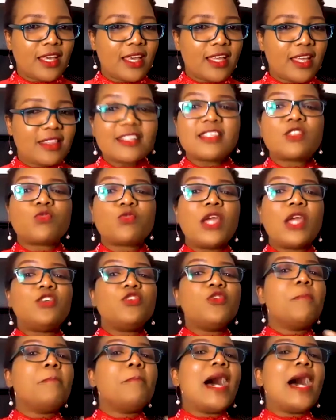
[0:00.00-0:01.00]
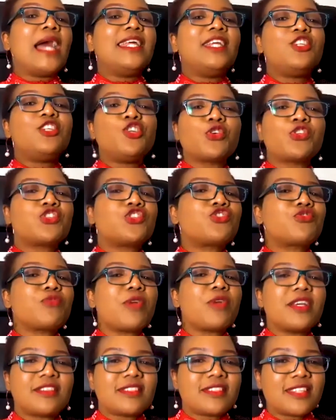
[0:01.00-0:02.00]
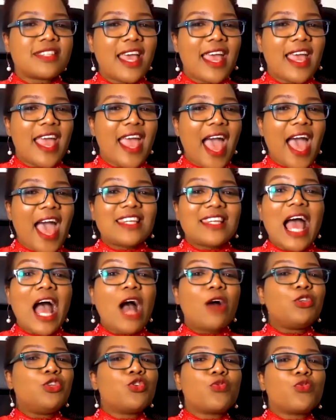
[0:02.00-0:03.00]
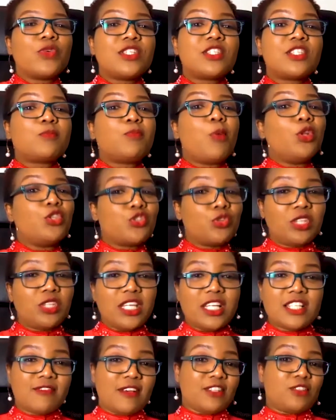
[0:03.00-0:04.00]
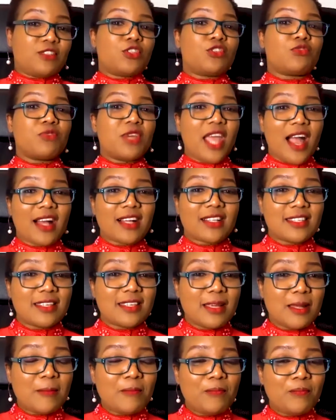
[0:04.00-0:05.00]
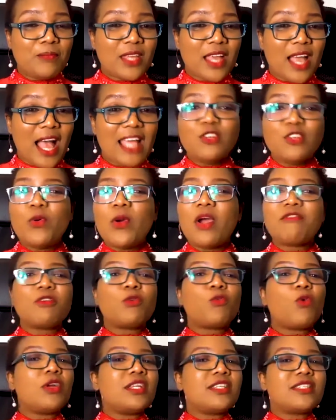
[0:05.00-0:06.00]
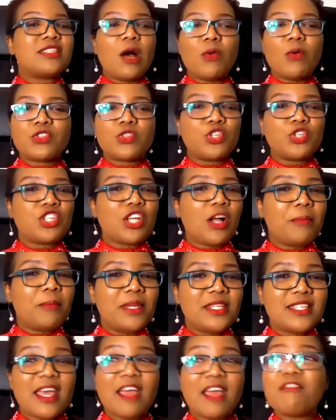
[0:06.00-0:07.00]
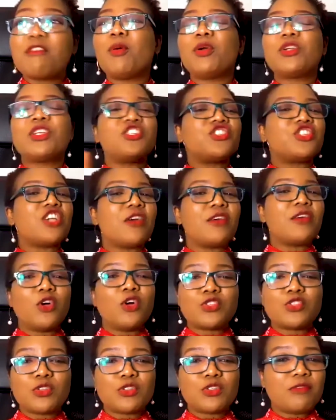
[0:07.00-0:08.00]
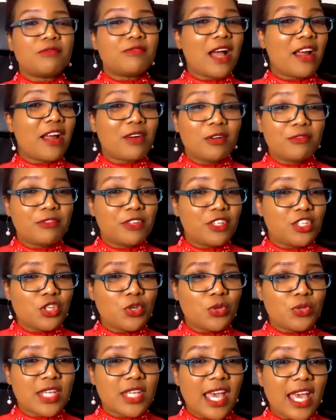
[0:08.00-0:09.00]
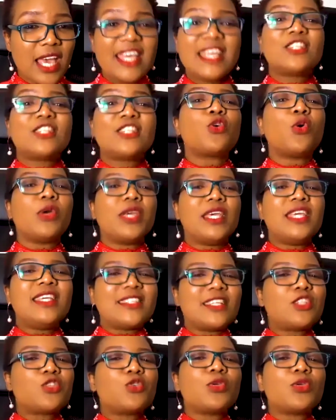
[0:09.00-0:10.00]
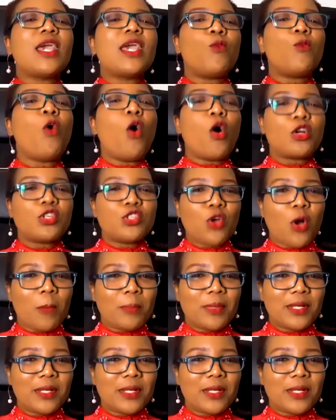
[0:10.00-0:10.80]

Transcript: This is where you manage your stress and how you respond to things versus react. I know everyone is now on social media. Everybody's sharing all sorts of viral videos. It's so easy to get worked up.